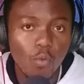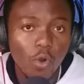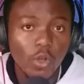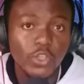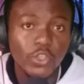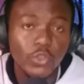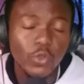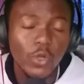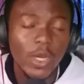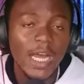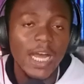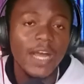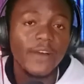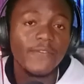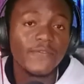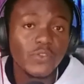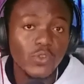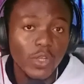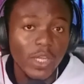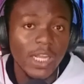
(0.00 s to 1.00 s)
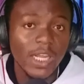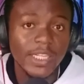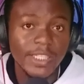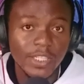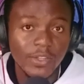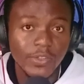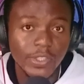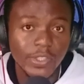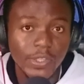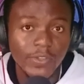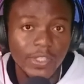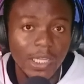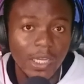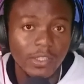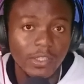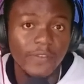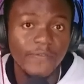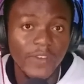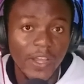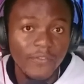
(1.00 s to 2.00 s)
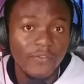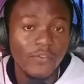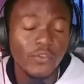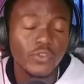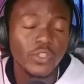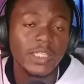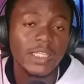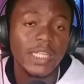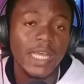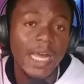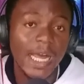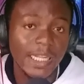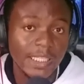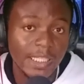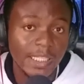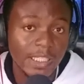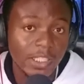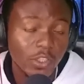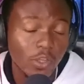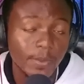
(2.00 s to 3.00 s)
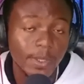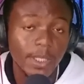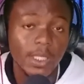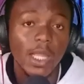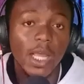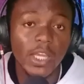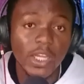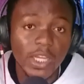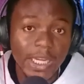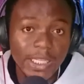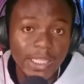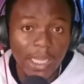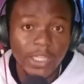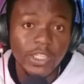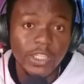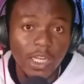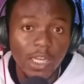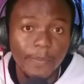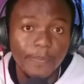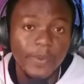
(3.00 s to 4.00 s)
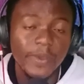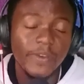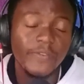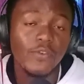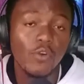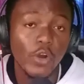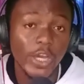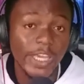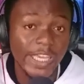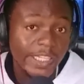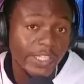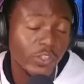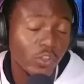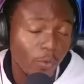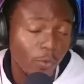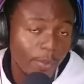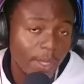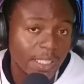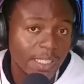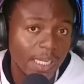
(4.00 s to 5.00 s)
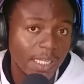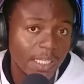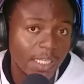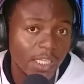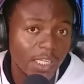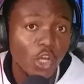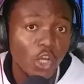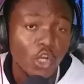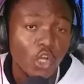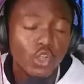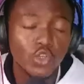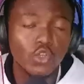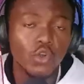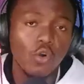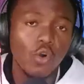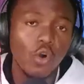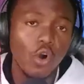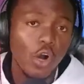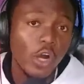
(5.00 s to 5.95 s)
once you have 277,500 and it's something that you can actually pay for instrumentally, so